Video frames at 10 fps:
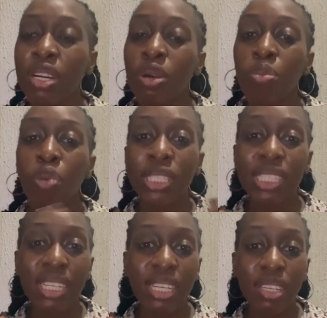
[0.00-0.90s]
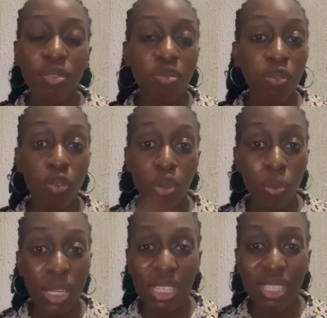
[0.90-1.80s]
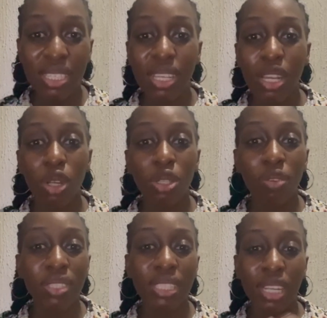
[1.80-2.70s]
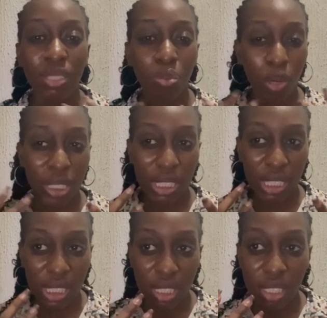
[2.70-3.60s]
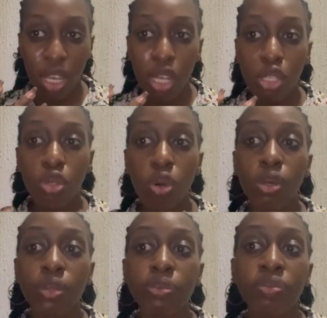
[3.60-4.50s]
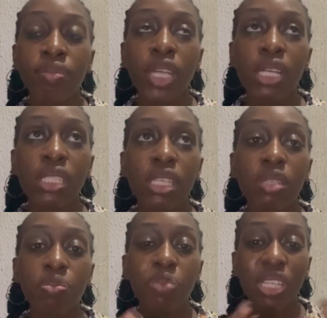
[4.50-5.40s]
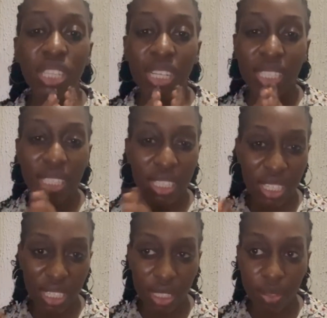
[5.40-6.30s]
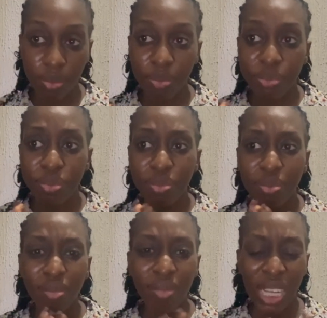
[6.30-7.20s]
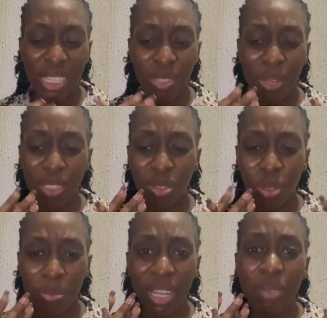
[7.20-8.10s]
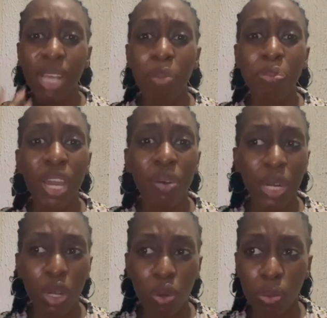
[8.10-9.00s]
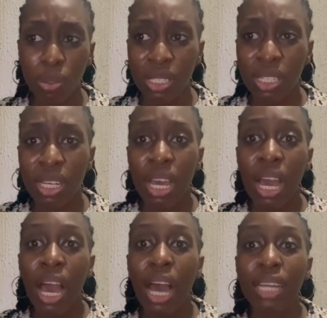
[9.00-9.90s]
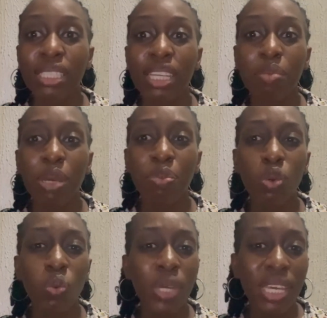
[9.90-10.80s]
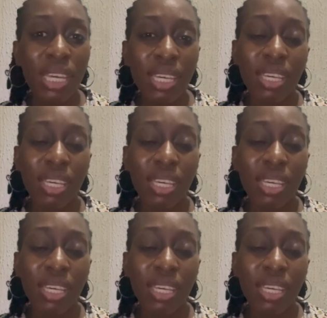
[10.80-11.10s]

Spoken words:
bodily fluids, a lot of things that the body needs. So the patient's skin, it may sometimes appear wrinkled, and they may be weak